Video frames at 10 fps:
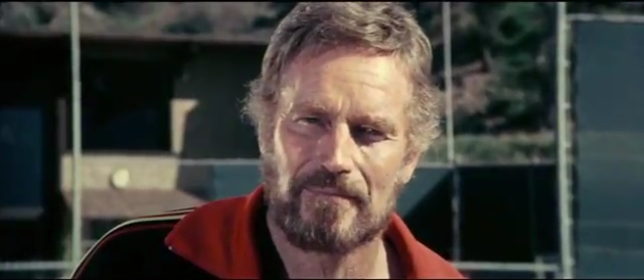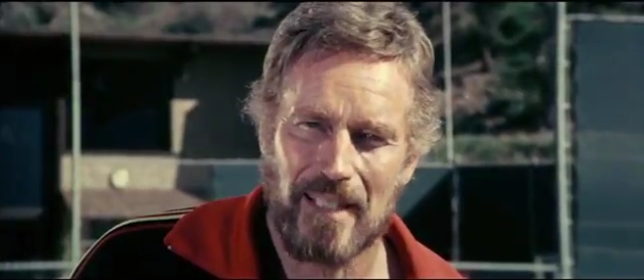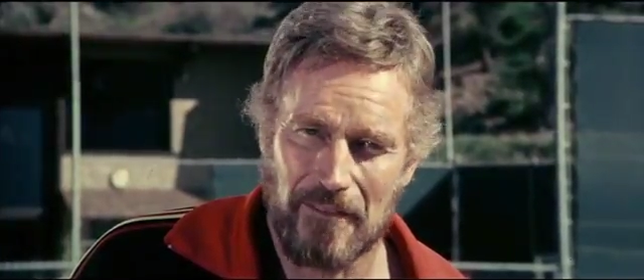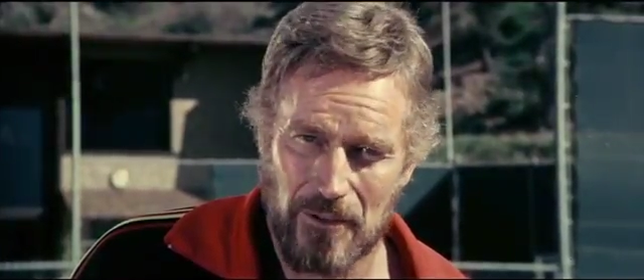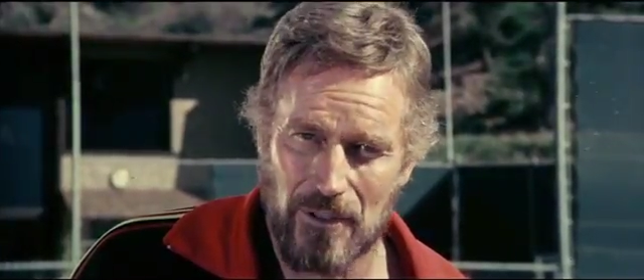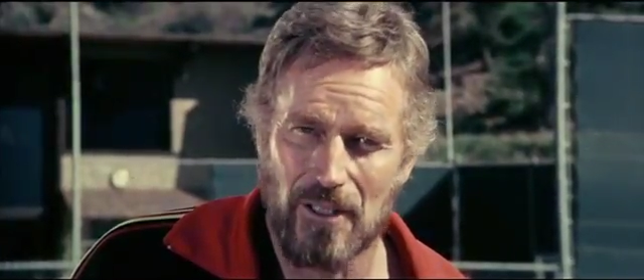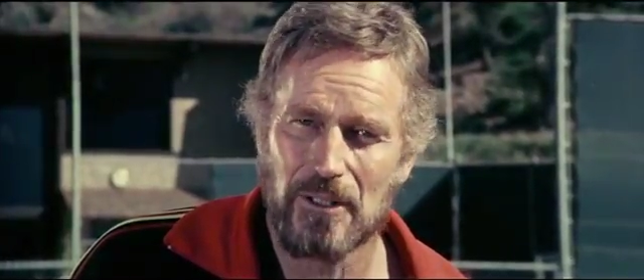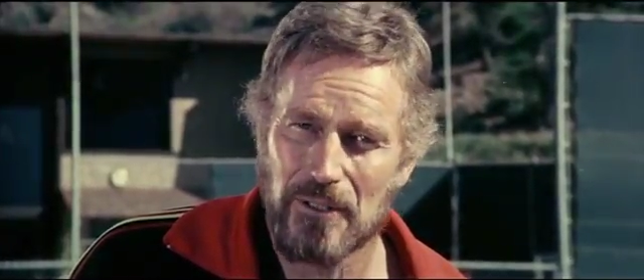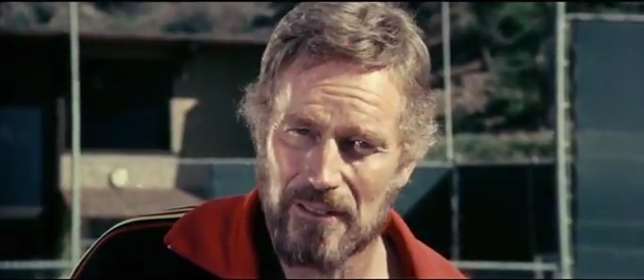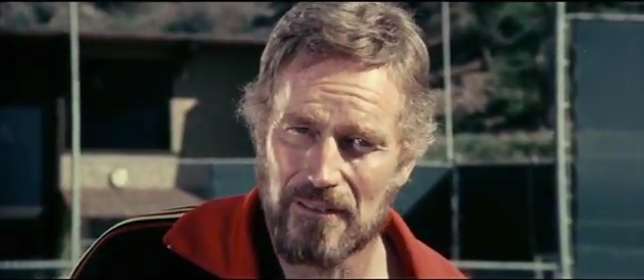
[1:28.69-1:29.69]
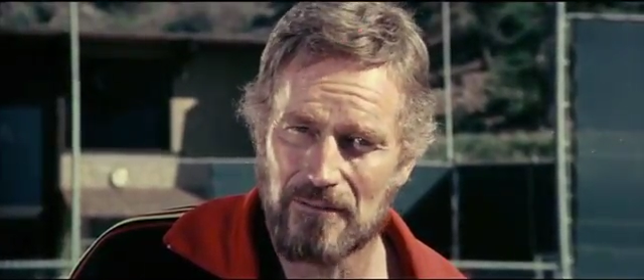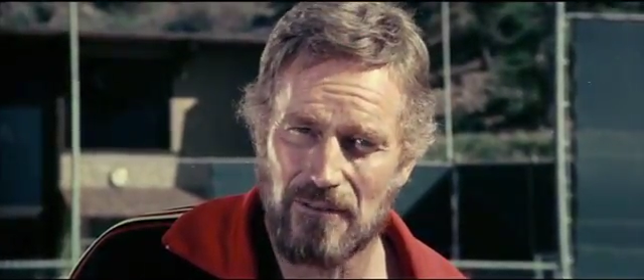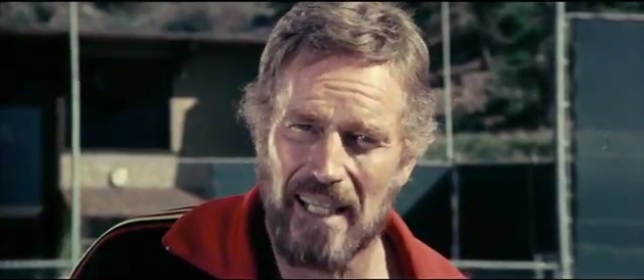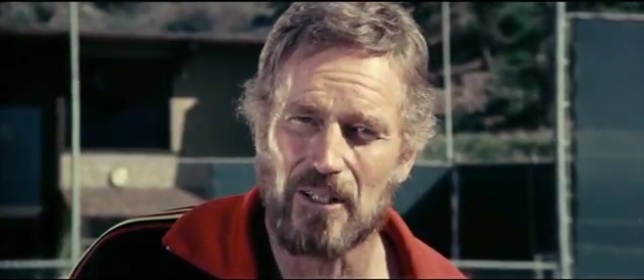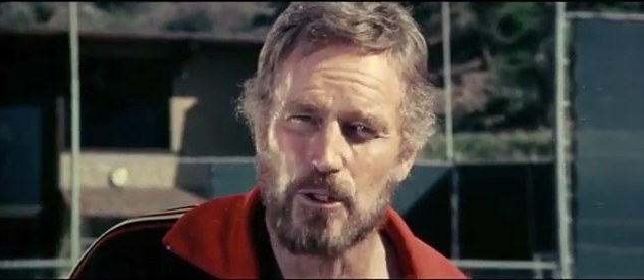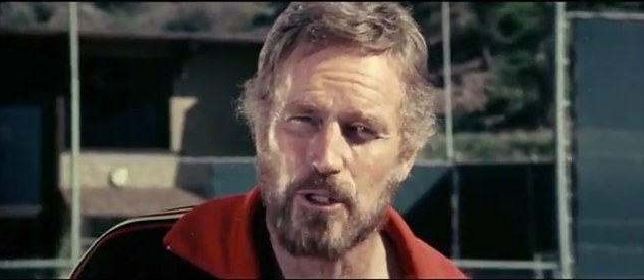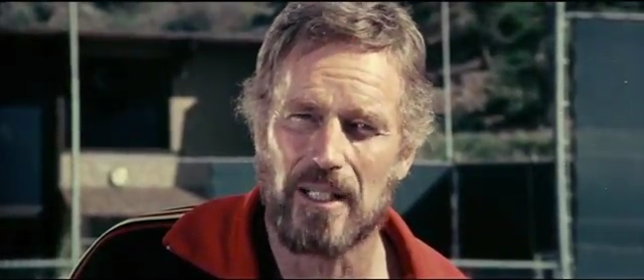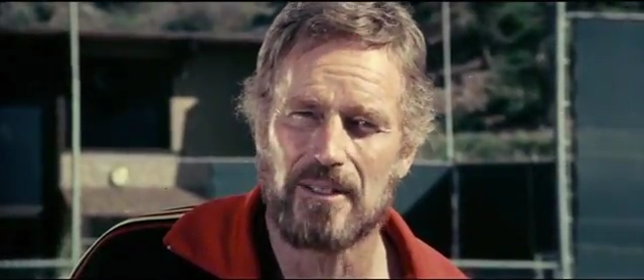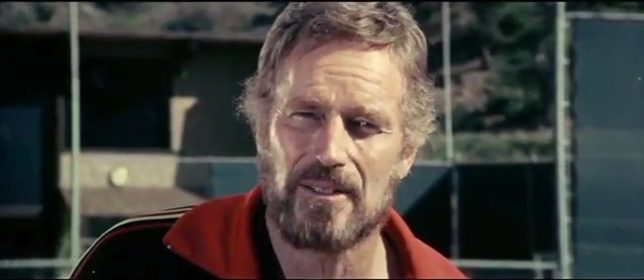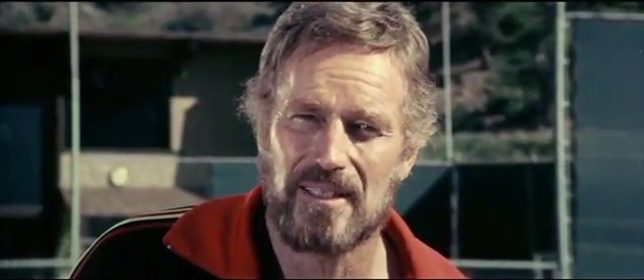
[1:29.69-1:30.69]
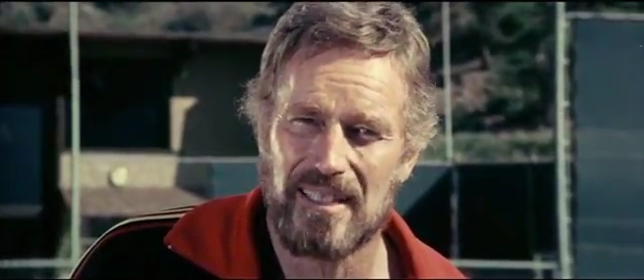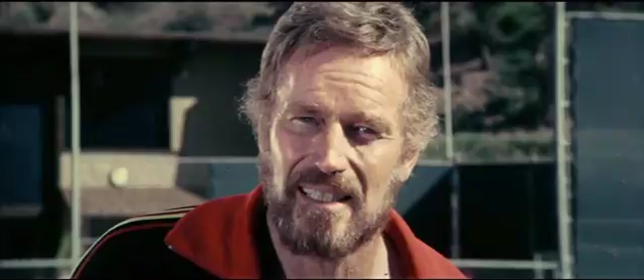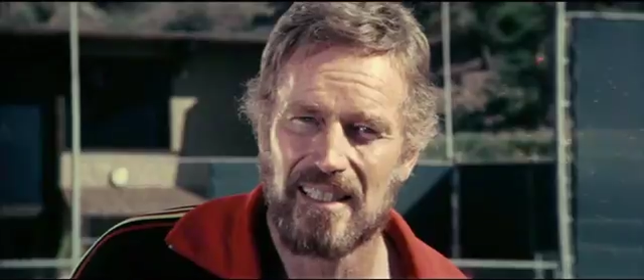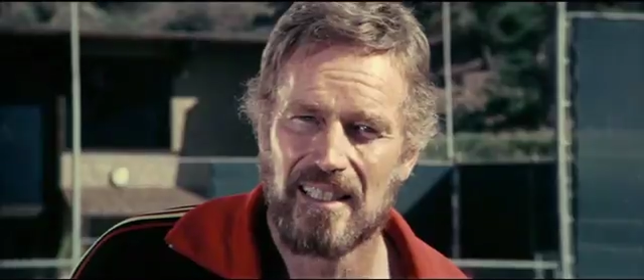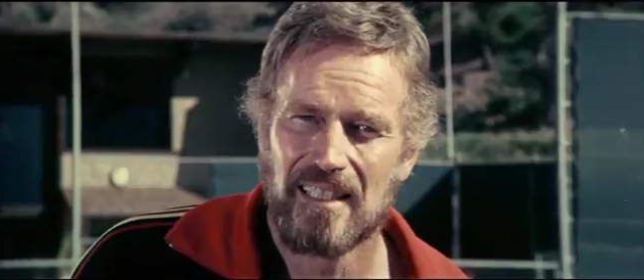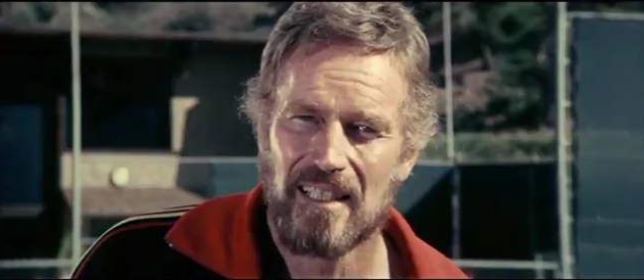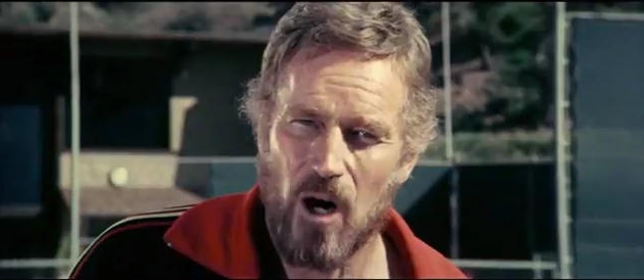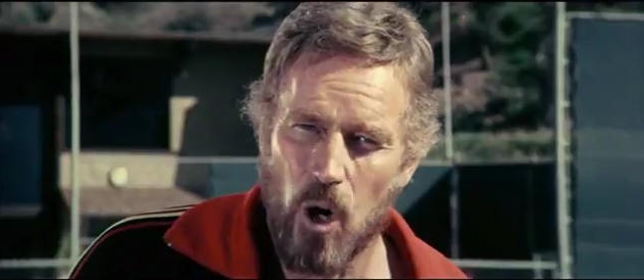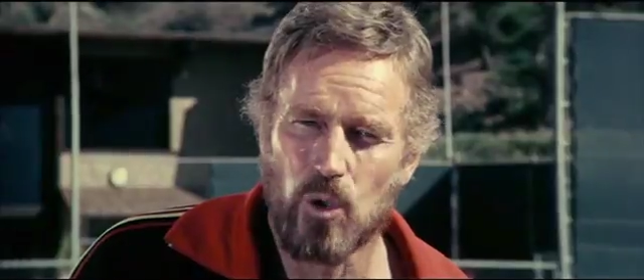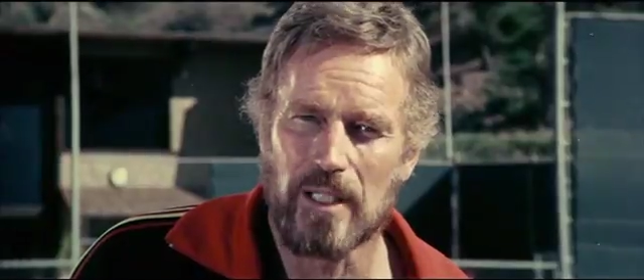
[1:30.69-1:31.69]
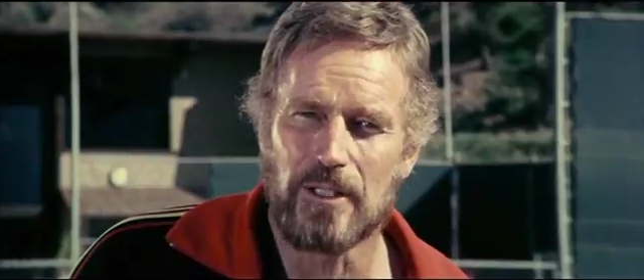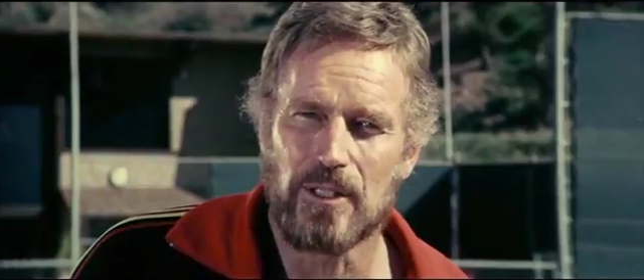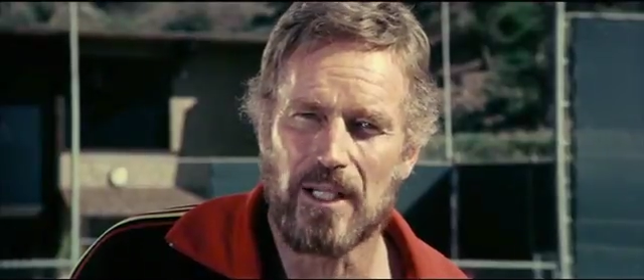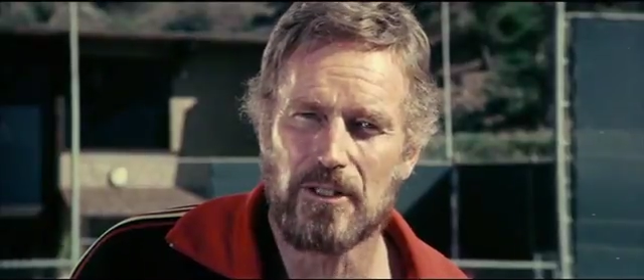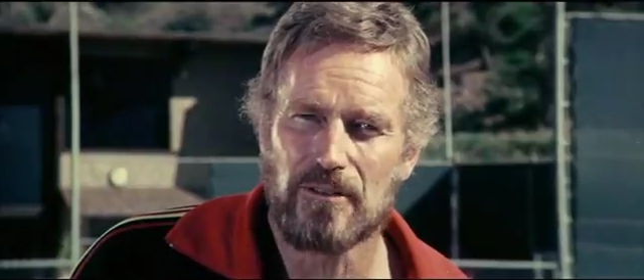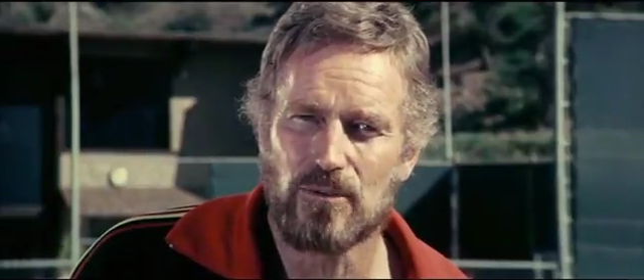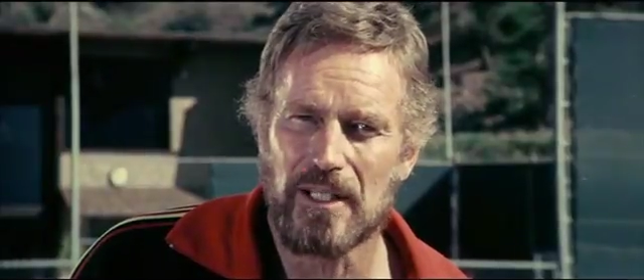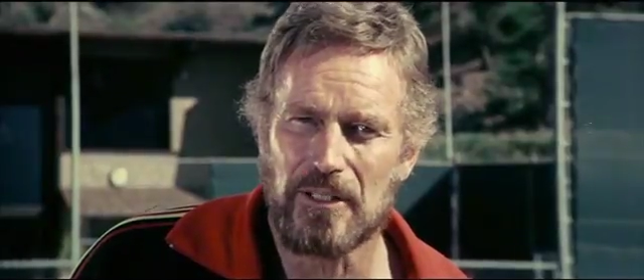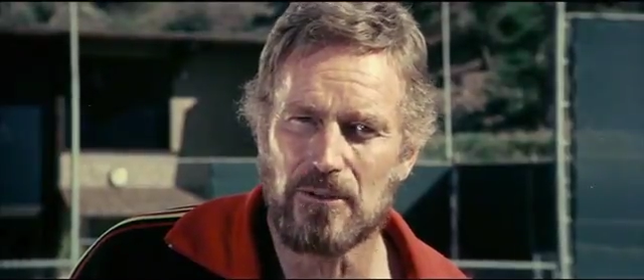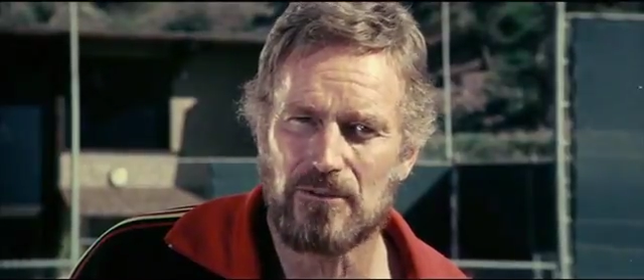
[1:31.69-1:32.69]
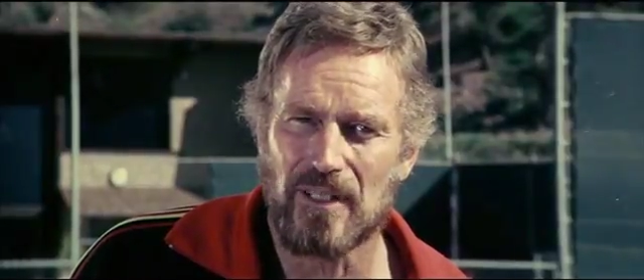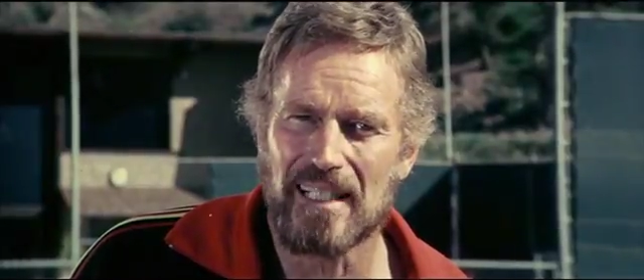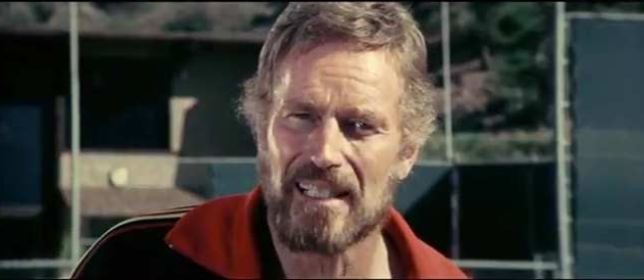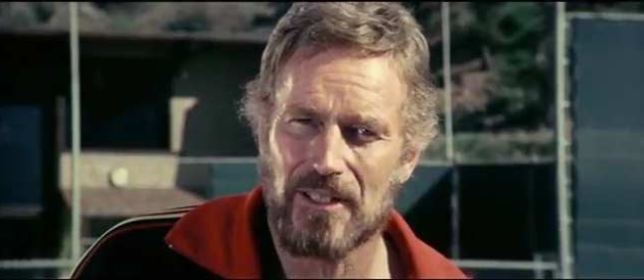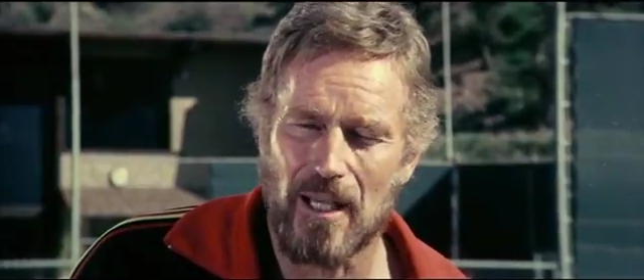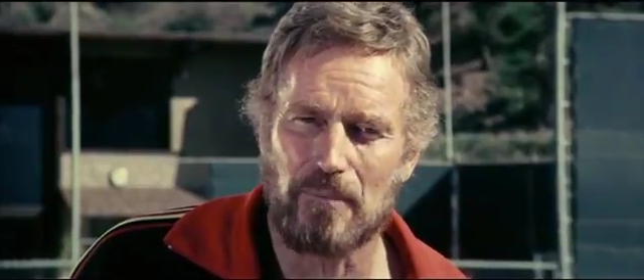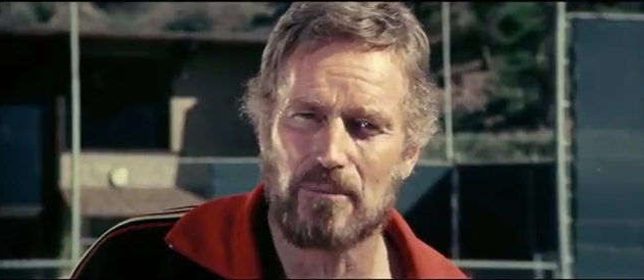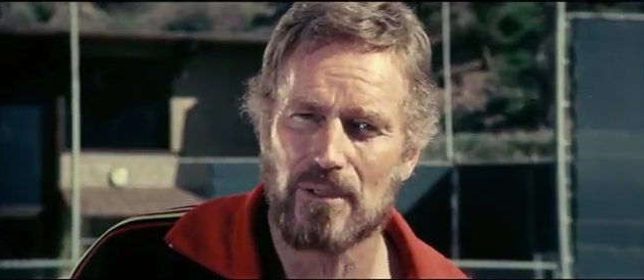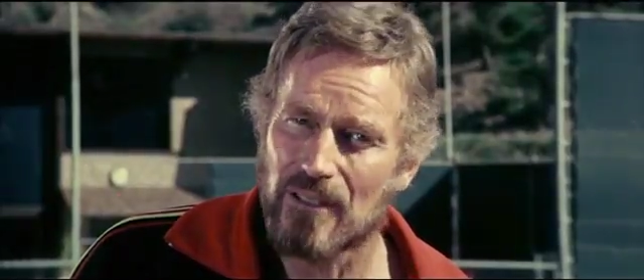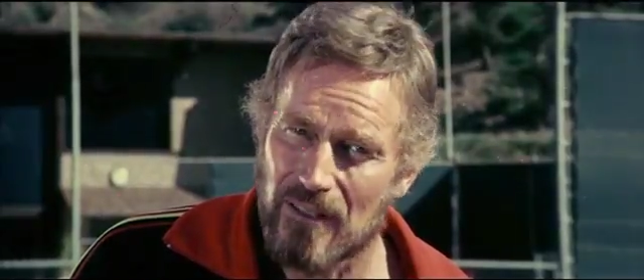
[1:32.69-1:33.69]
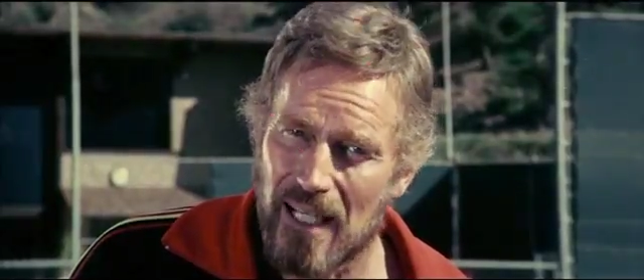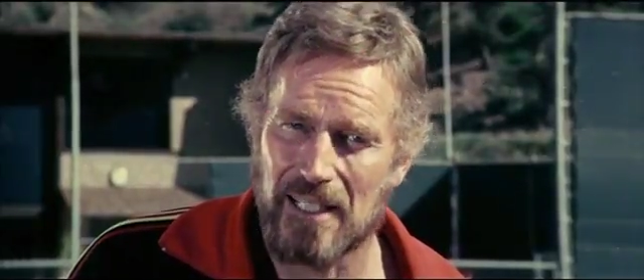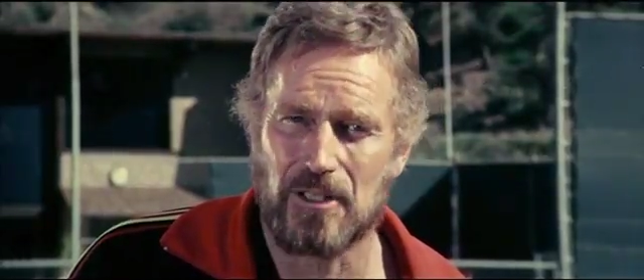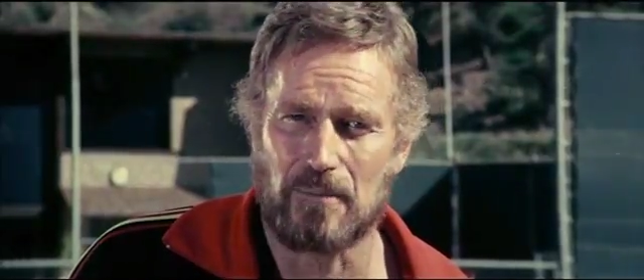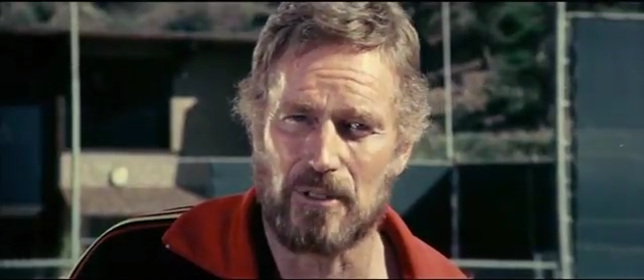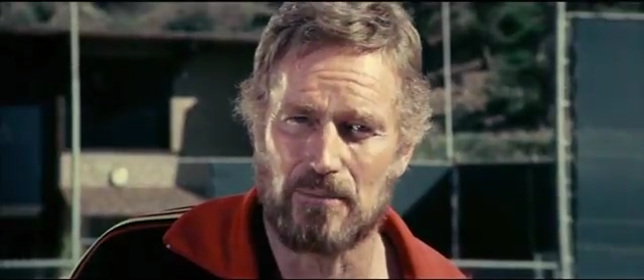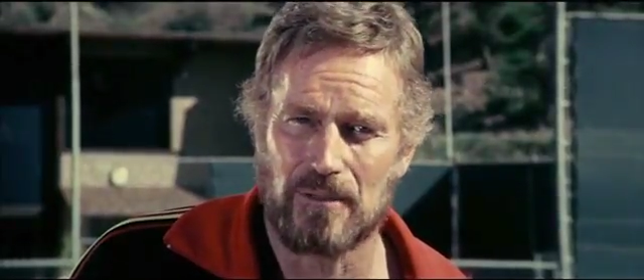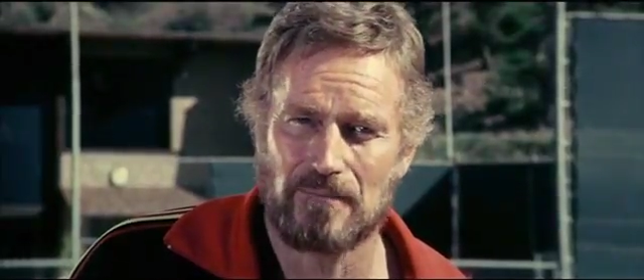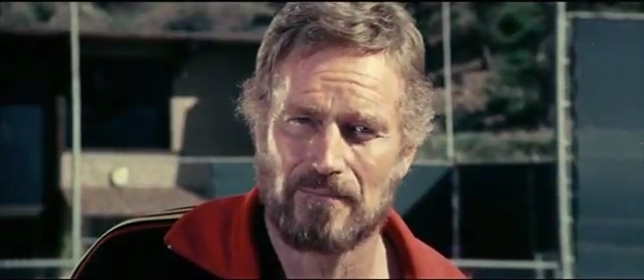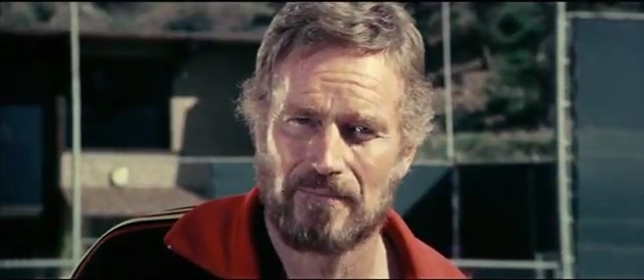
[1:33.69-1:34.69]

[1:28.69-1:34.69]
After all, you're the final judge, the only judge of what you find acceptable or unacceptable.